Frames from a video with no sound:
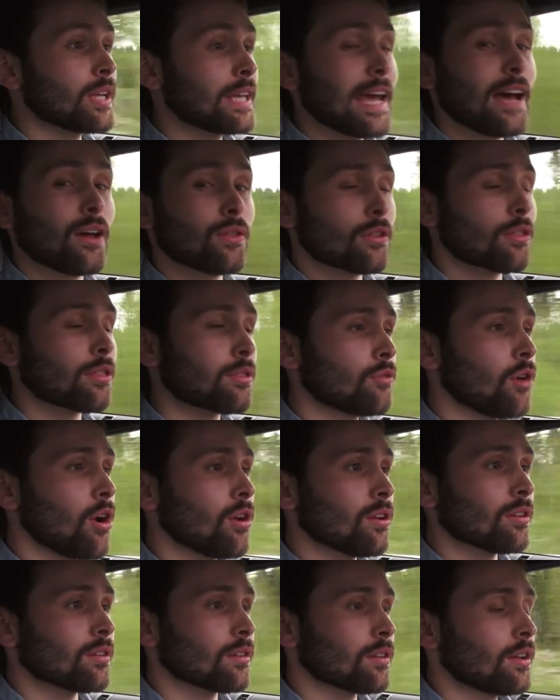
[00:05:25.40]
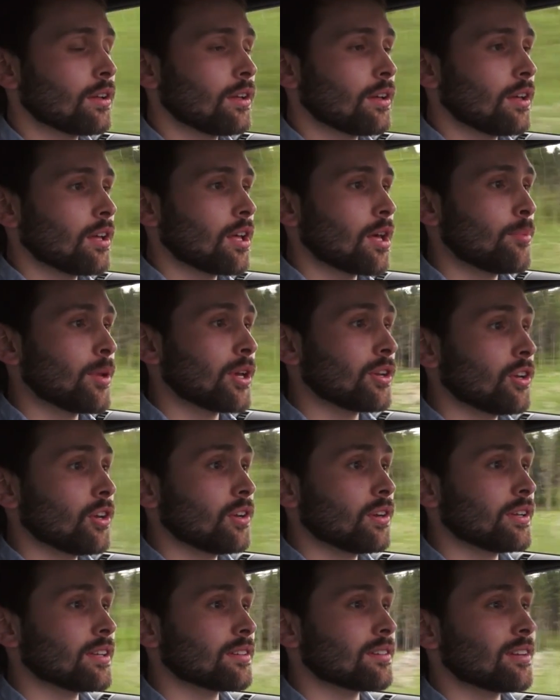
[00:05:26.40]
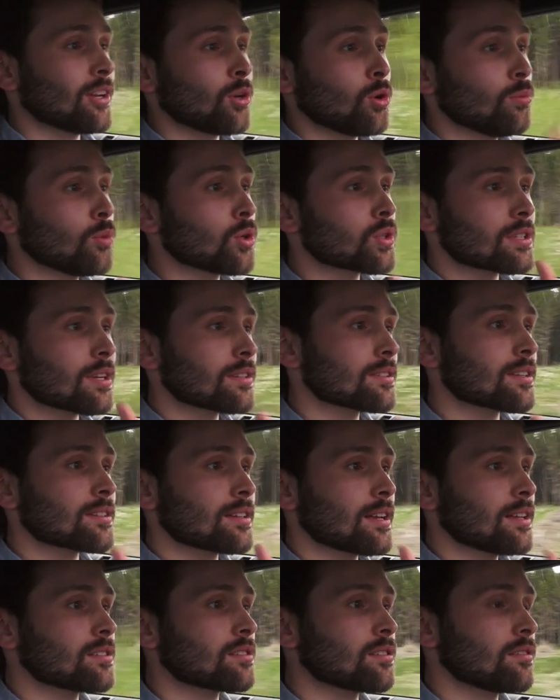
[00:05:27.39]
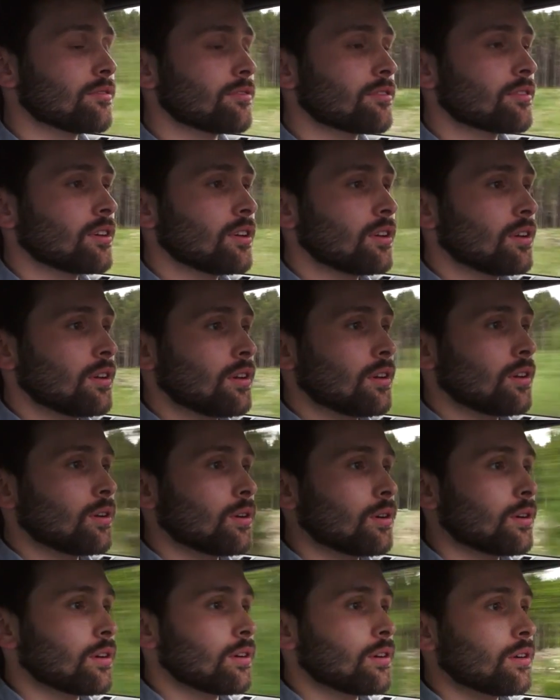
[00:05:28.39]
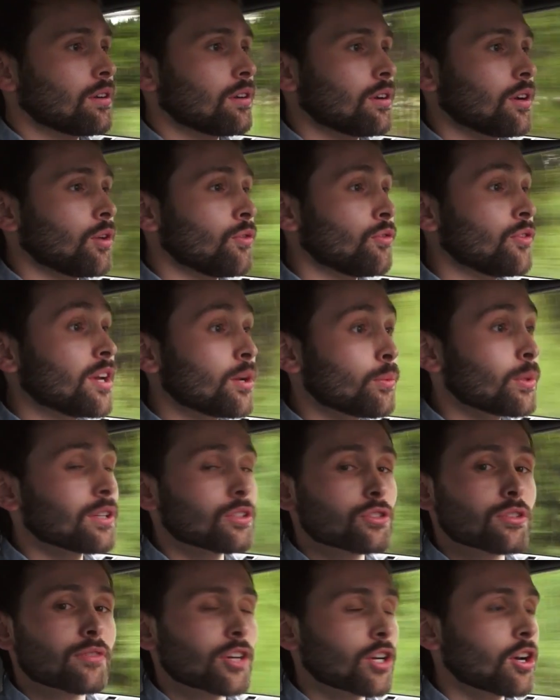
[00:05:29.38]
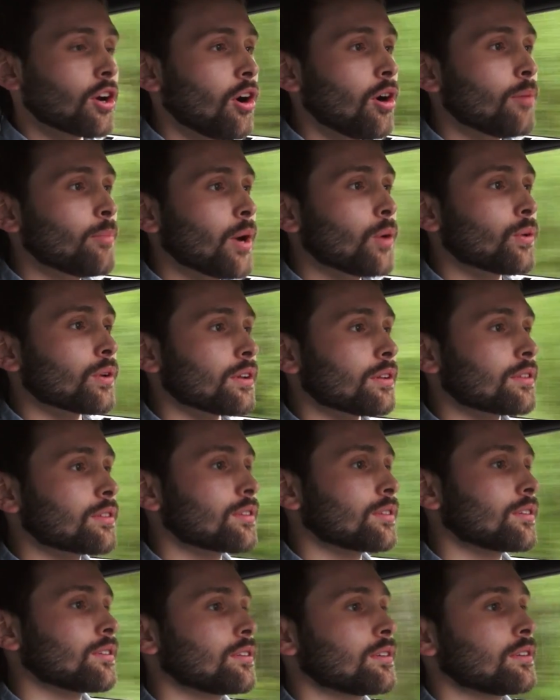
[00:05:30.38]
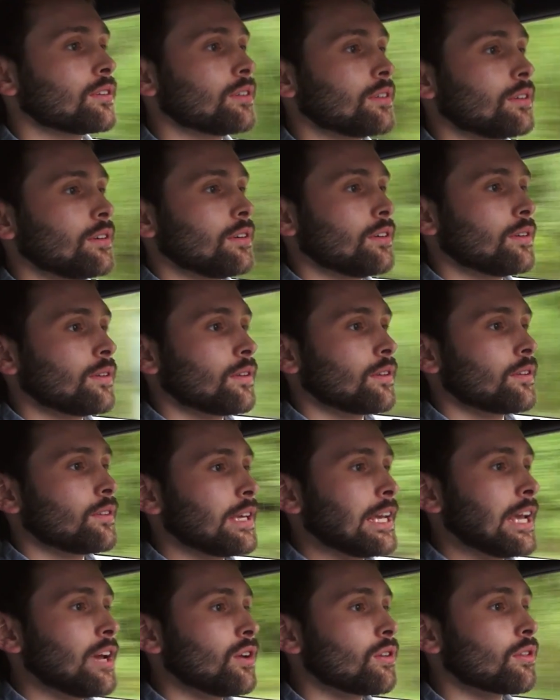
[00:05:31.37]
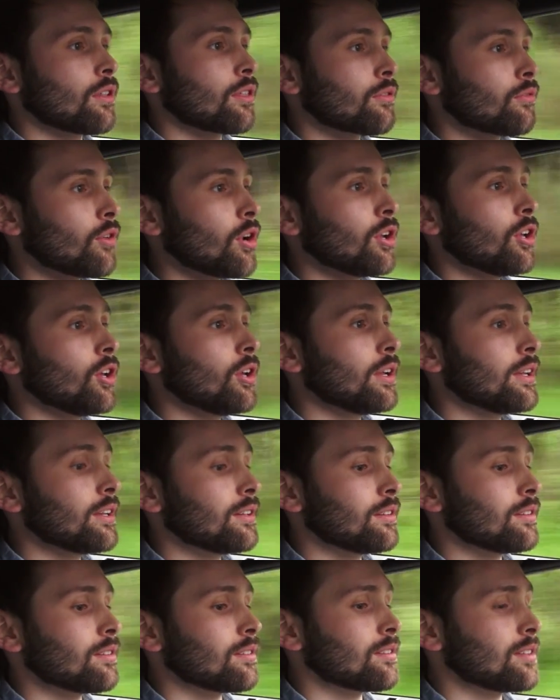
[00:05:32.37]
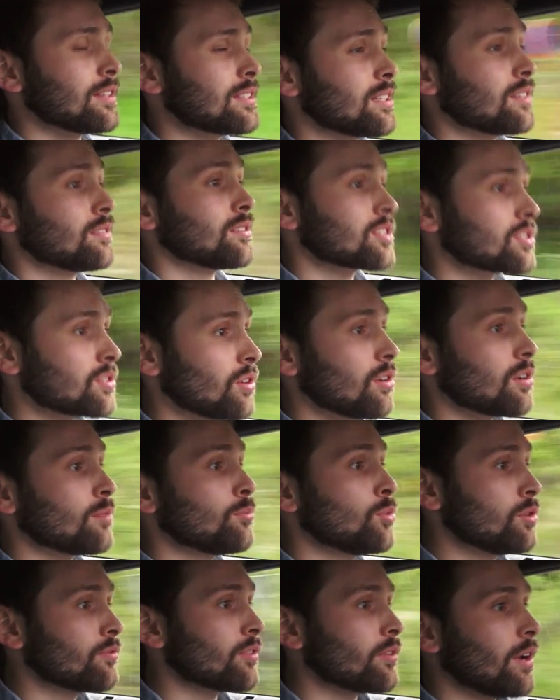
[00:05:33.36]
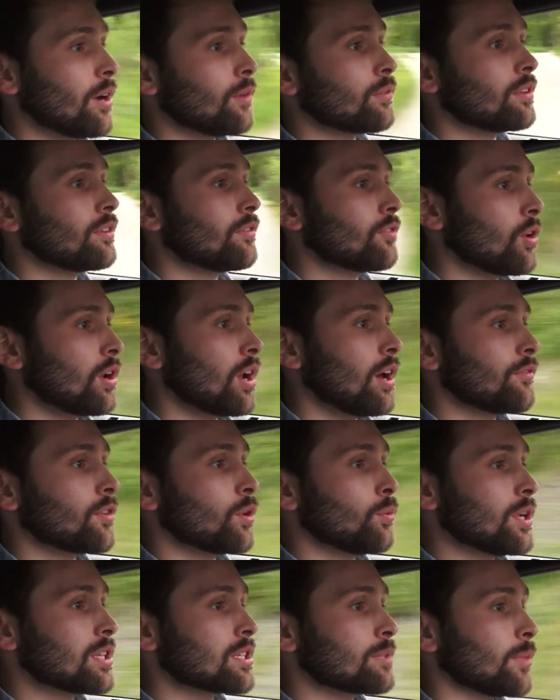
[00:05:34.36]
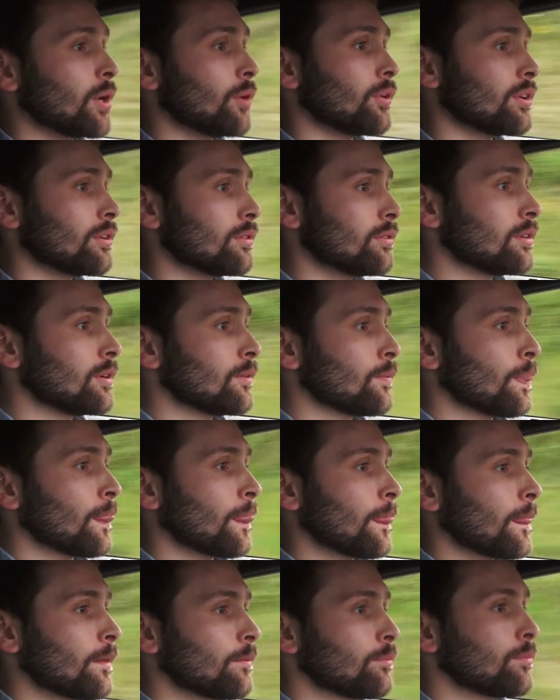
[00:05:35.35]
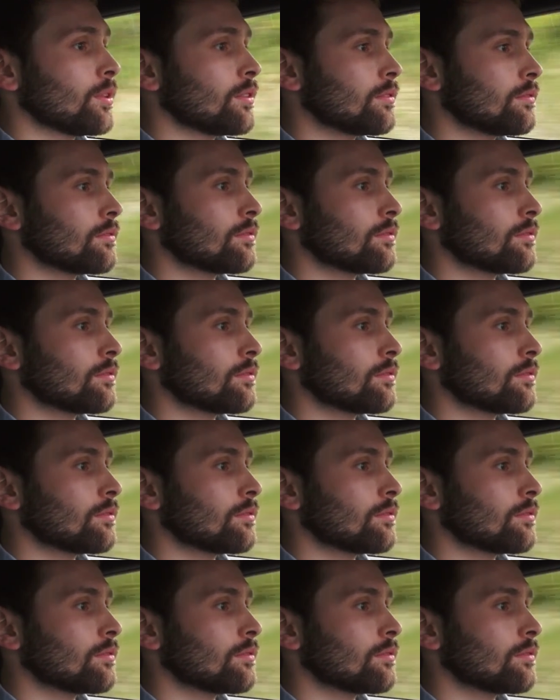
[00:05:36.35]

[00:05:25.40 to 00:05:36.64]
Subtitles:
you get on the throttle a bit early, it almost has a sense of a rear-wheel driven car about it. You get on the throttle early and this thing will start to move around, and you've got to have your wits about you. But